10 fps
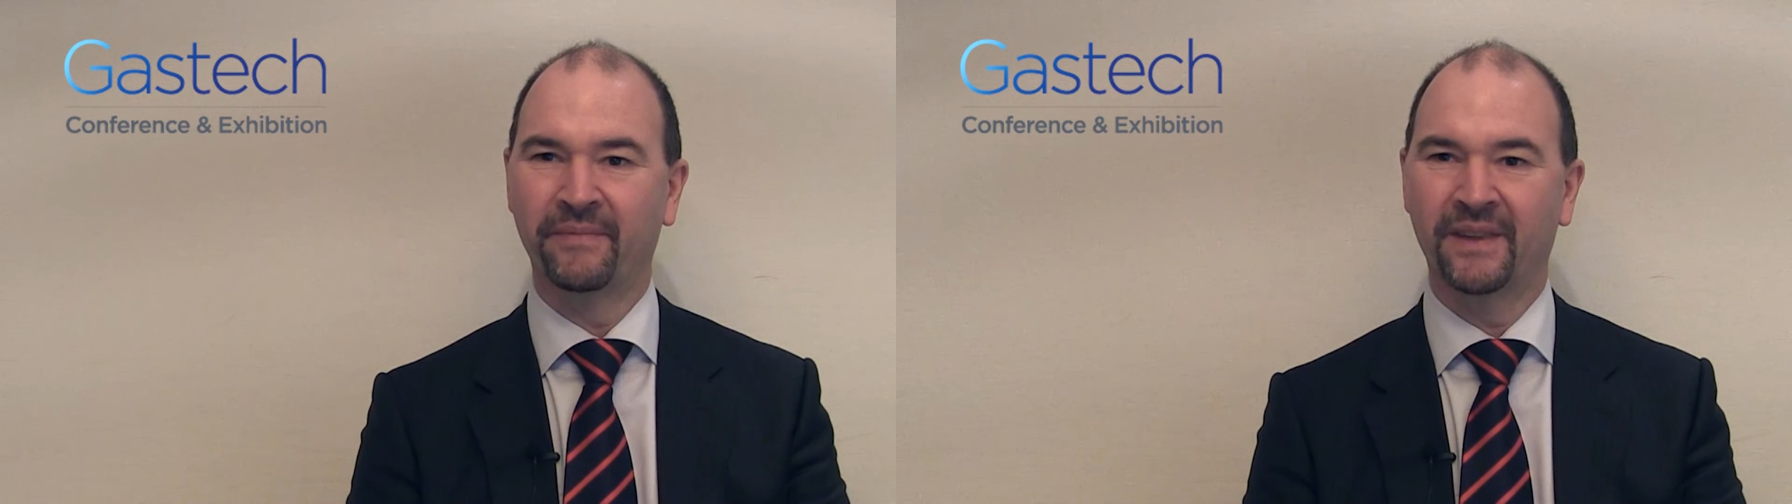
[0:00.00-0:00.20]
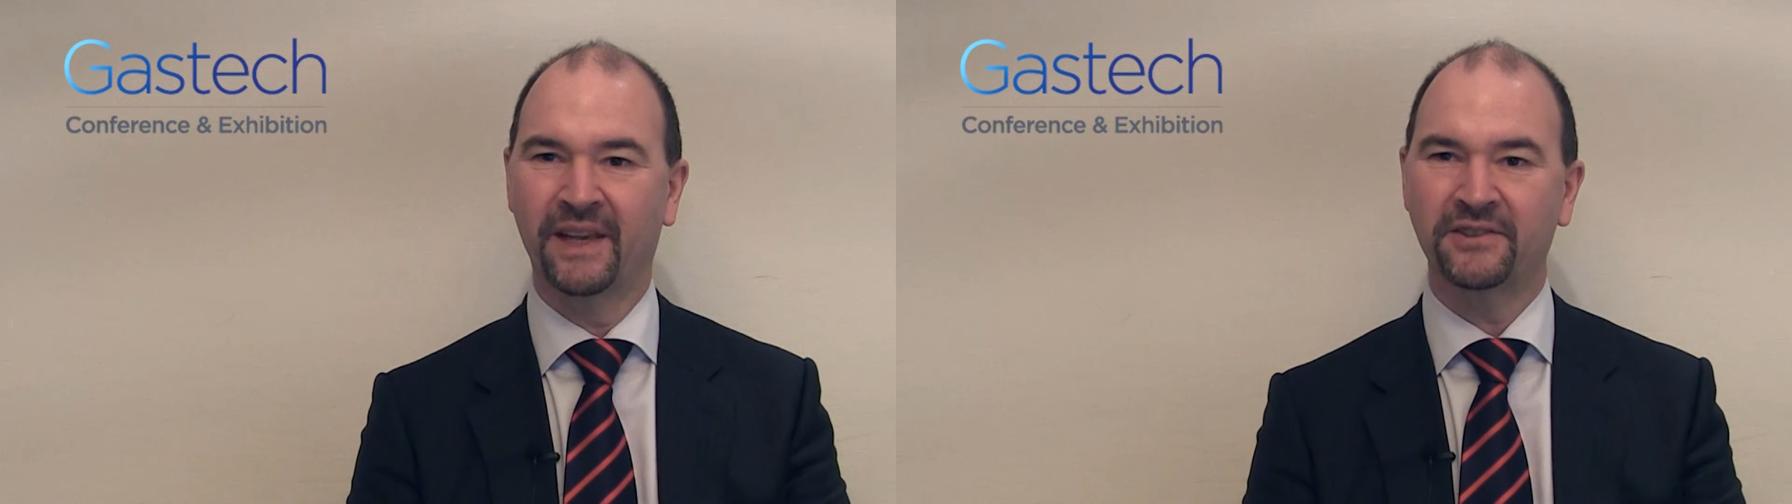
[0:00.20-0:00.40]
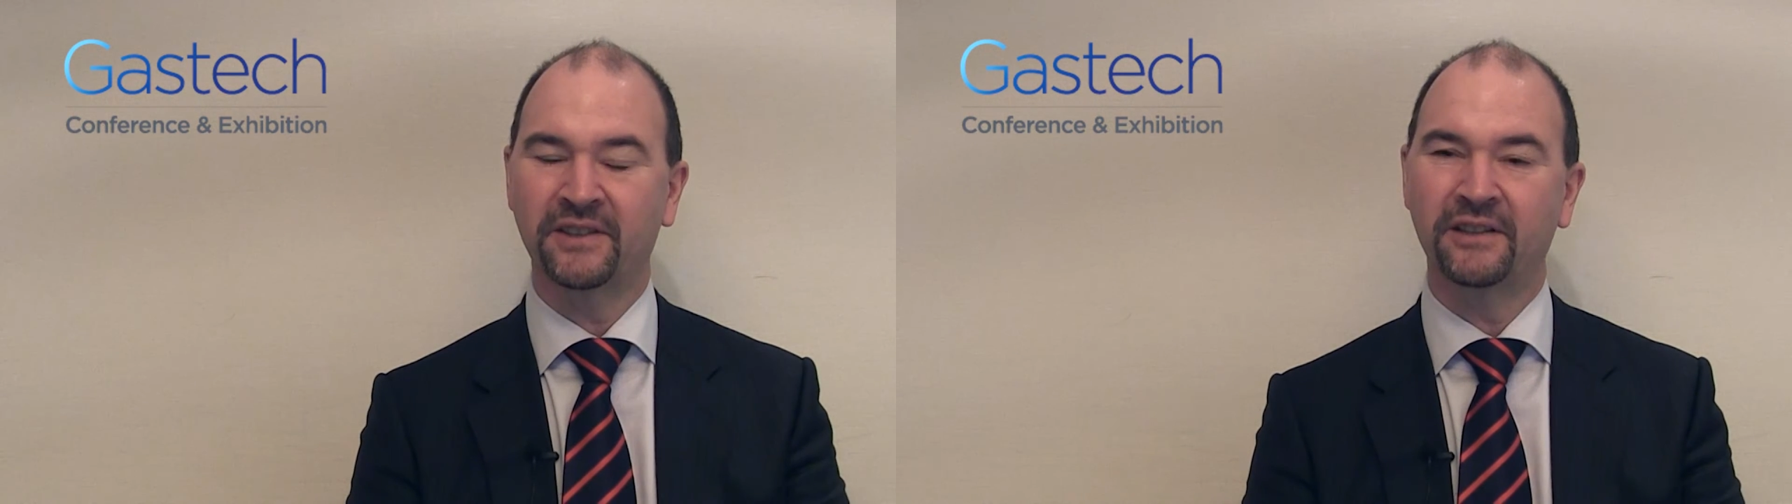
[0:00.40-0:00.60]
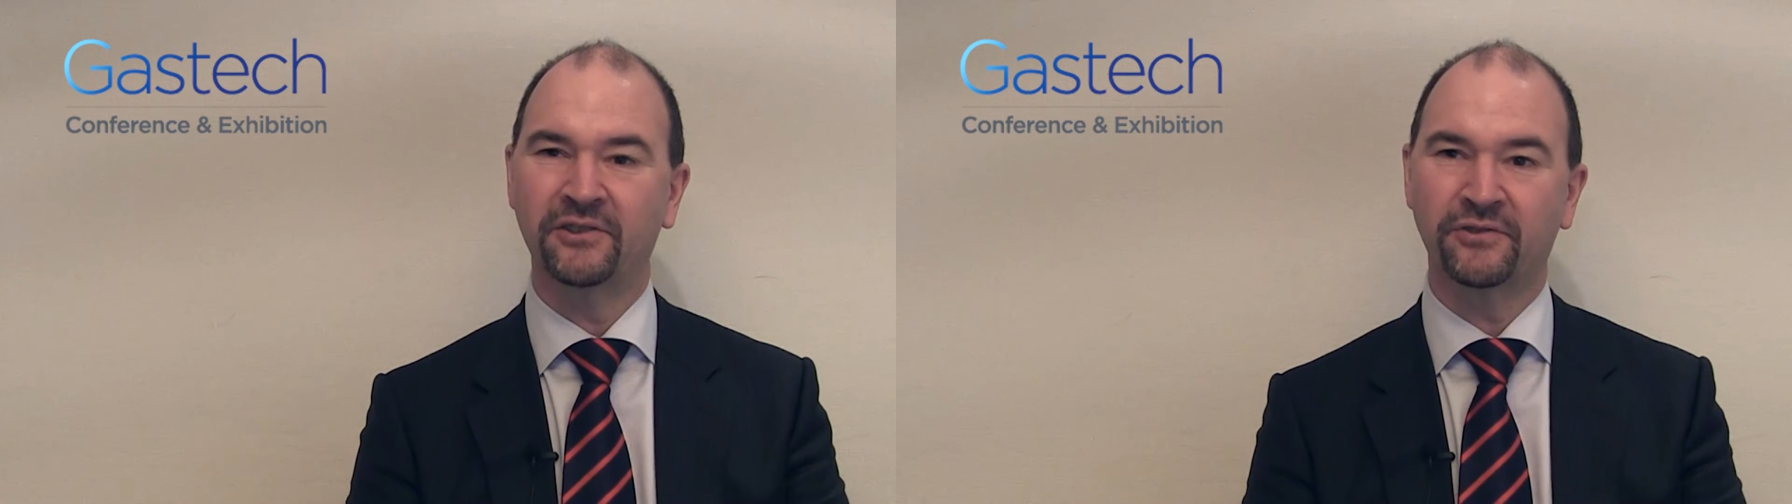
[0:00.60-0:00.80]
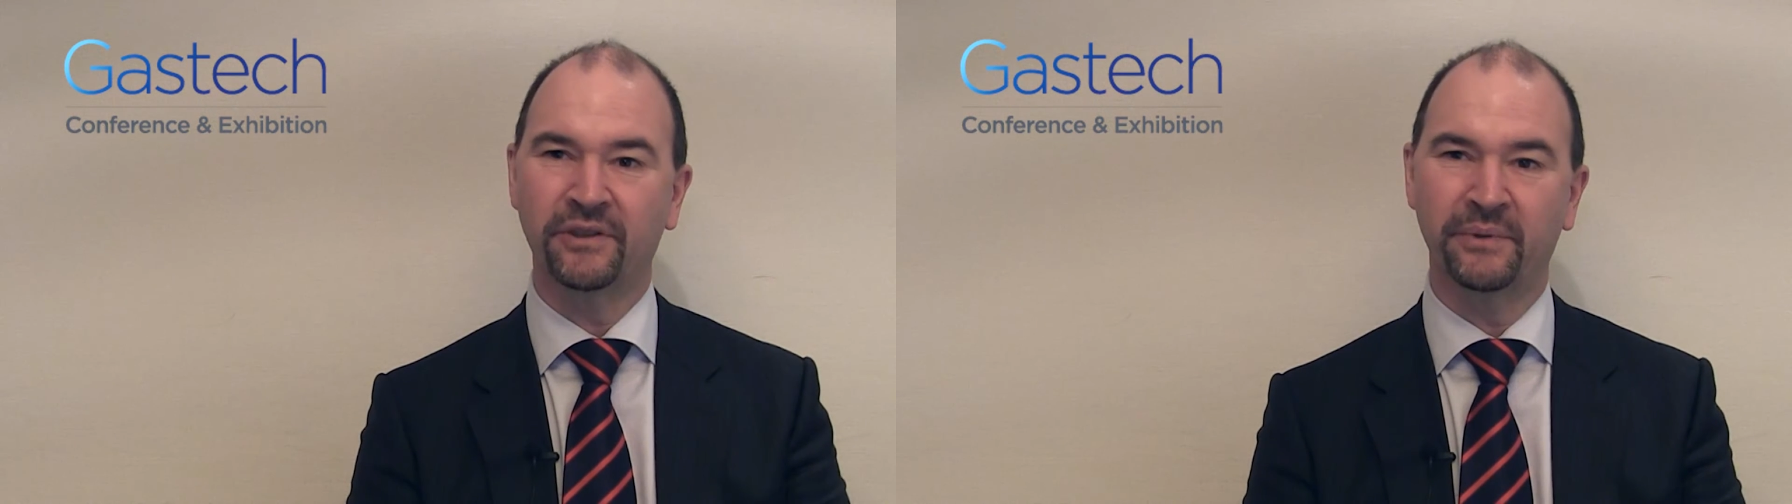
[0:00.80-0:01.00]
As an
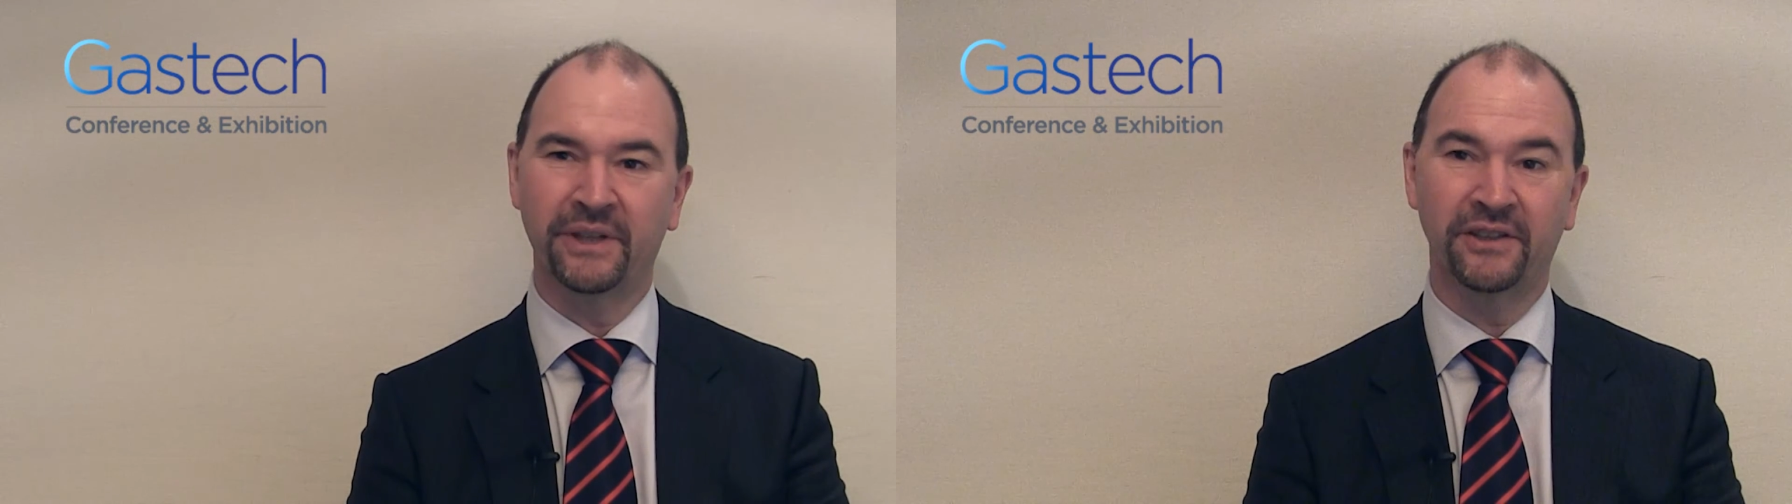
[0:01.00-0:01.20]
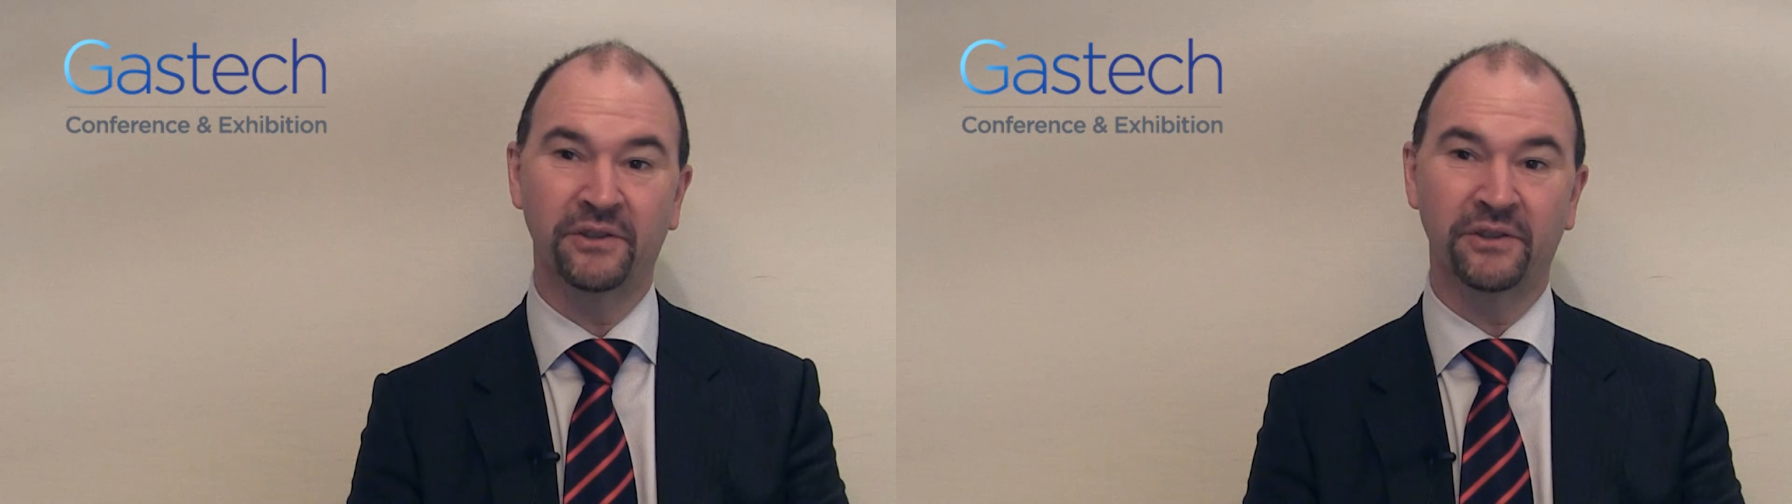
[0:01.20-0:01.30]
industry, we need